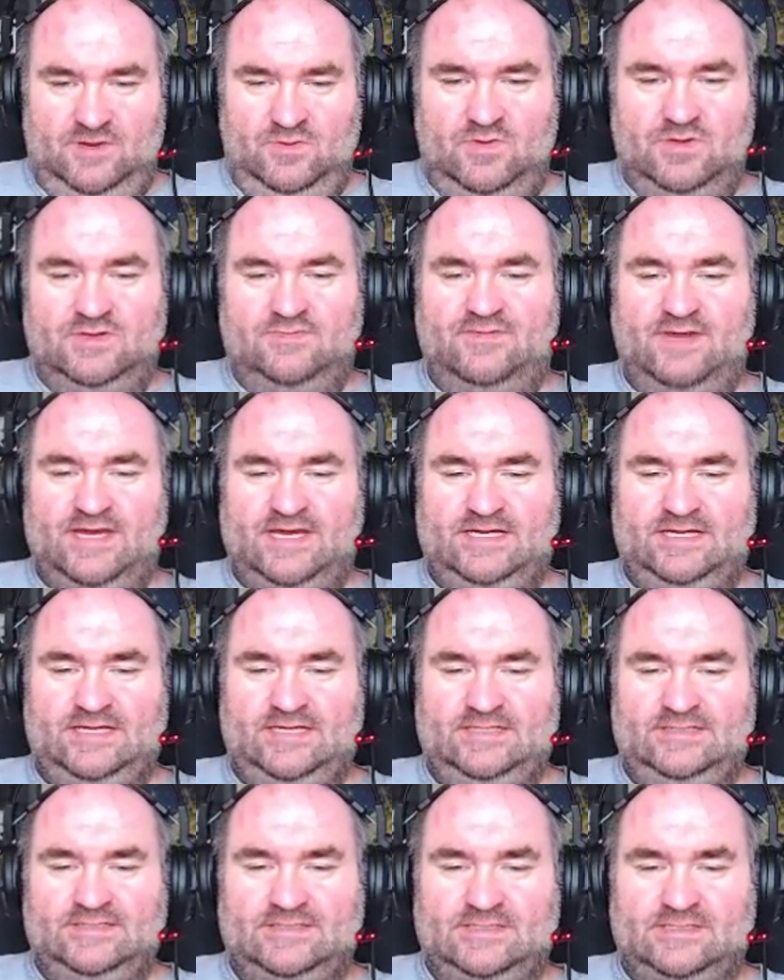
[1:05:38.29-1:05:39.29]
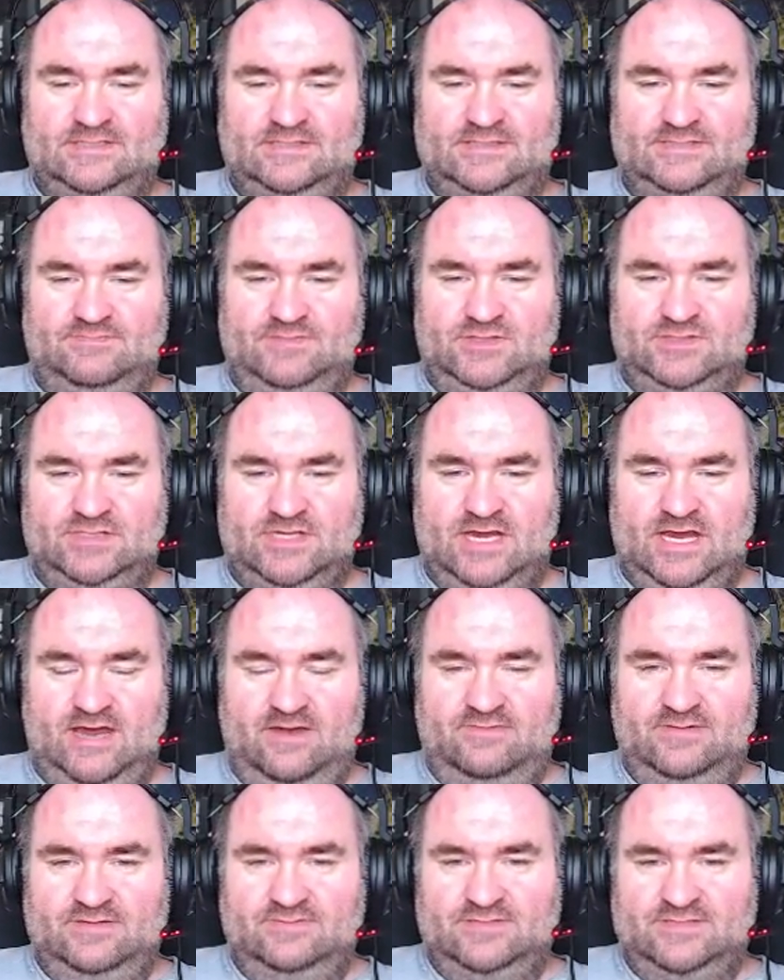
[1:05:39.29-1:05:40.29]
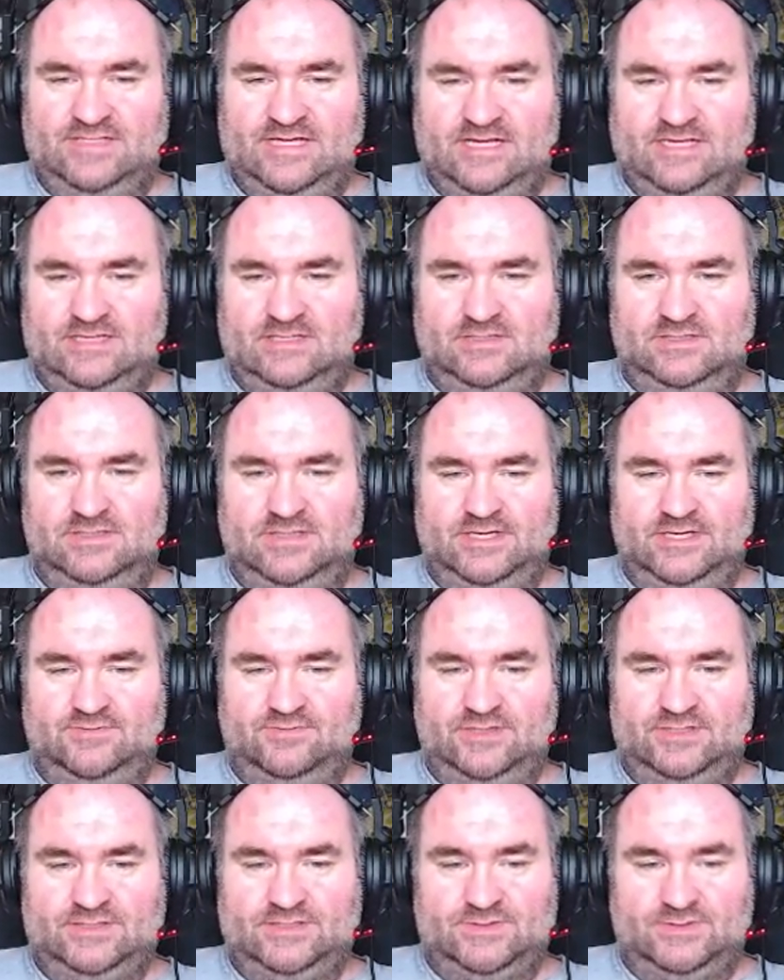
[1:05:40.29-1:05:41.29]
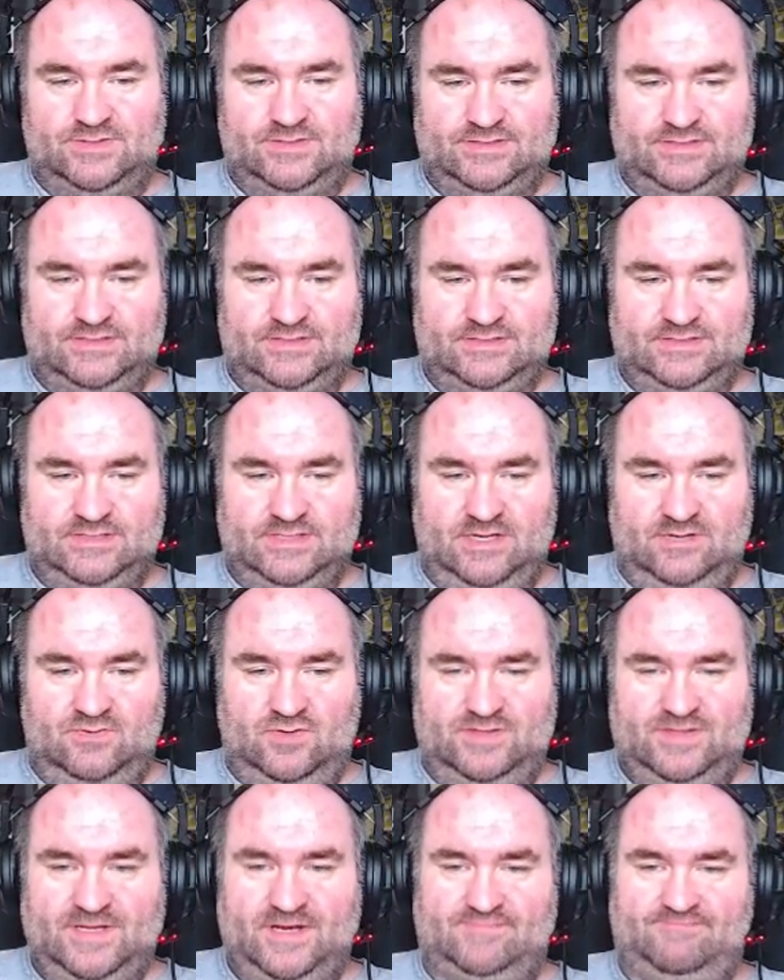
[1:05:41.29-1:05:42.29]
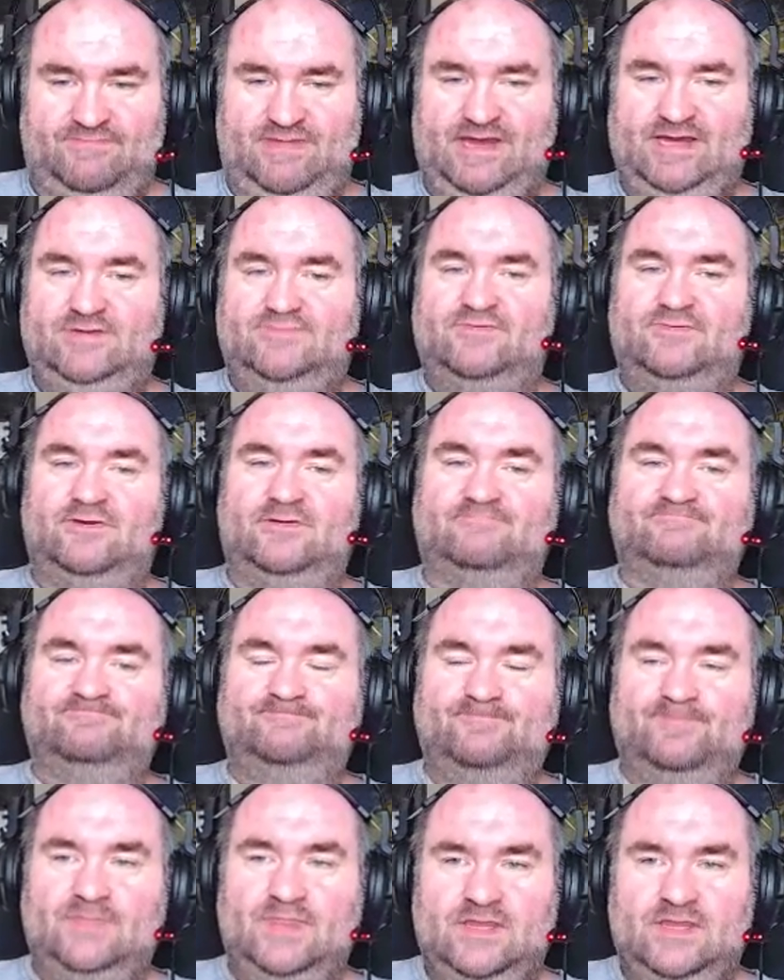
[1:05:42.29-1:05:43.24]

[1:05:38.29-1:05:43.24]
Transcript: I wonder if I can insert some music. I haven't even taken a look at resources and what they're made from.